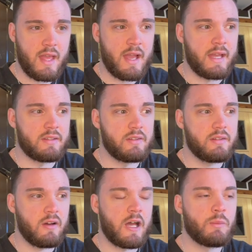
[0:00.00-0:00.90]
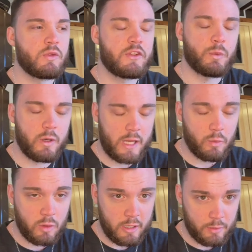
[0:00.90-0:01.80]
And I wanted to work
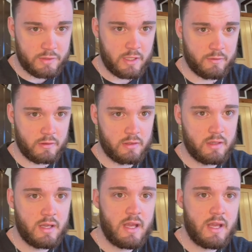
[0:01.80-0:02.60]
out why I was different.